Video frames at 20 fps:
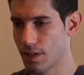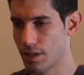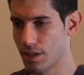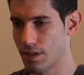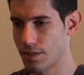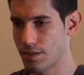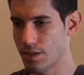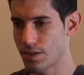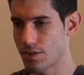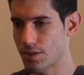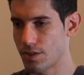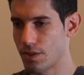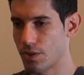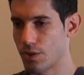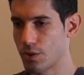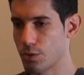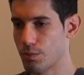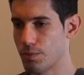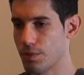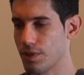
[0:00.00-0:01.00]
it's actually
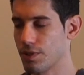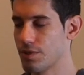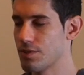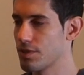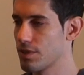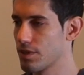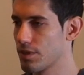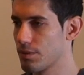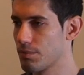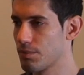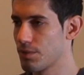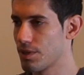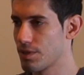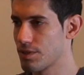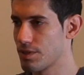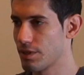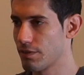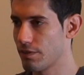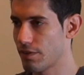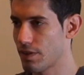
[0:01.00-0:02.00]
going to be easier
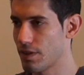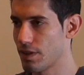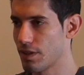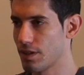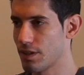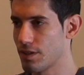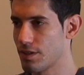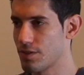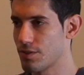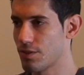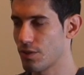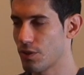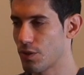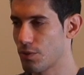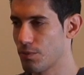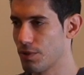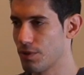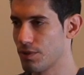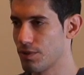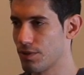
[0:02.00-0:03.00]
because everything is
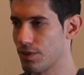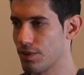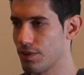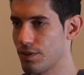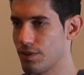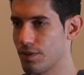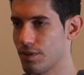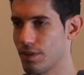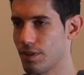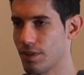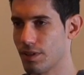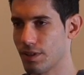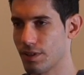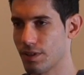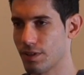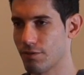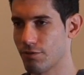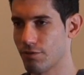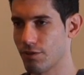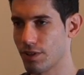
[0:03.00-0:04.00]
documented
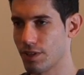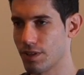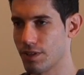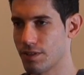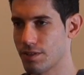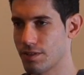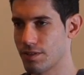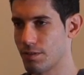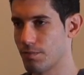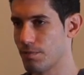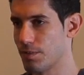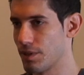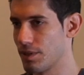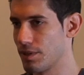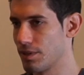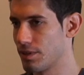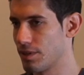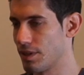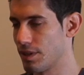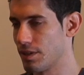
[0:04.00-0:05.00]
in a very simple
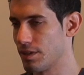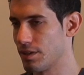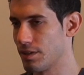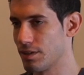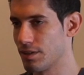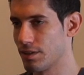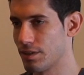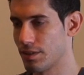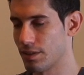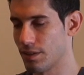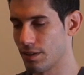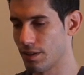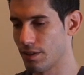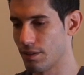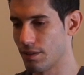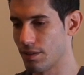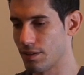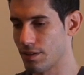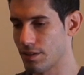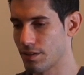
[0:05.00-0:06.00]
and, and
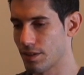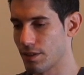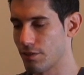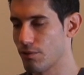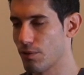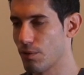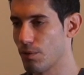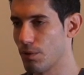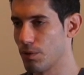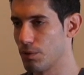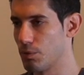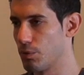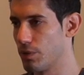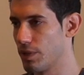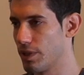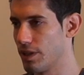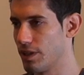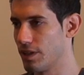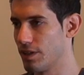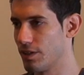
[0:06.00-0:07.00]
uh, straightforward
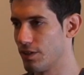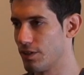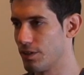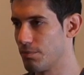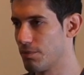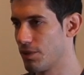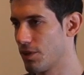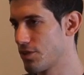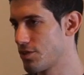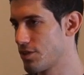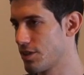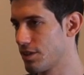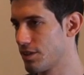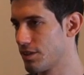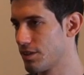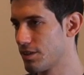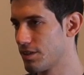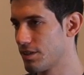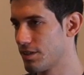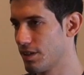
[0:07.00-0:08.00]
way on the blockchain,
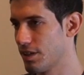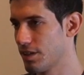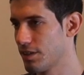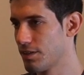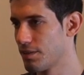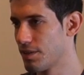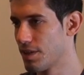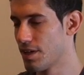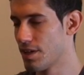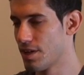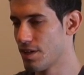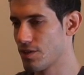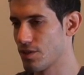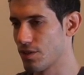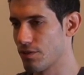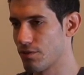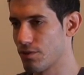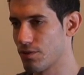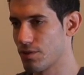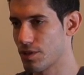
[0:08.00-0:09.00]
right? So
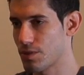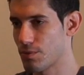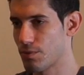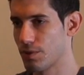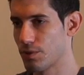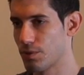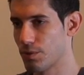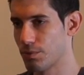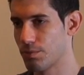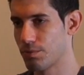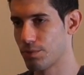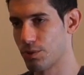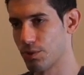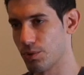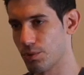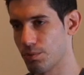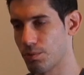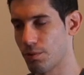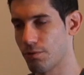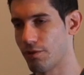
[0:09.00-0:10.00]
if you just want to,
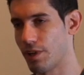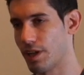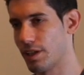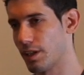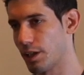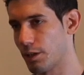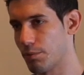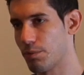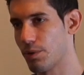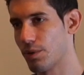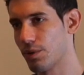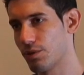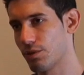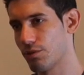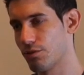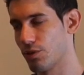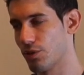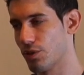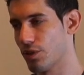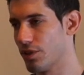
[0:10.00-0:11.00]
to provide a report
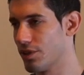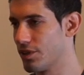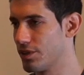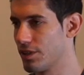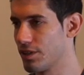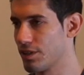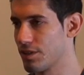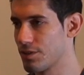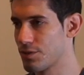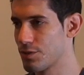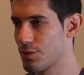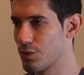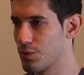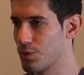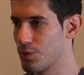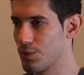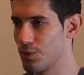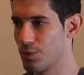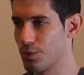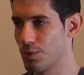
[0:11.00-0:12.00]
of your earnings
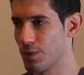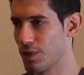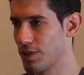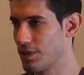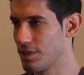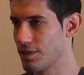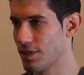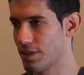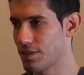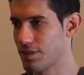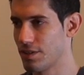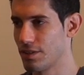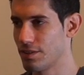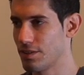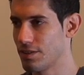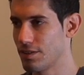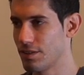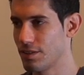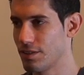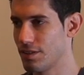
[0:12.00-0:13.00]
to, to any tax
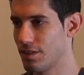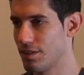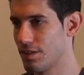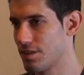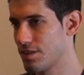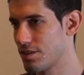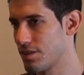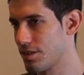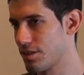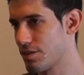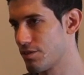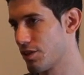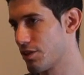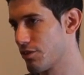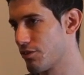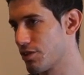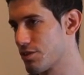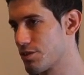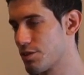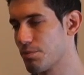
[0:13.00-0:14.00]
entity, then it's, it's very,
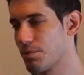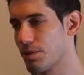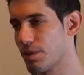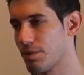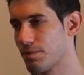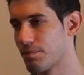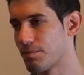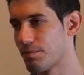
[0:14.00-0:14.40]
very simple.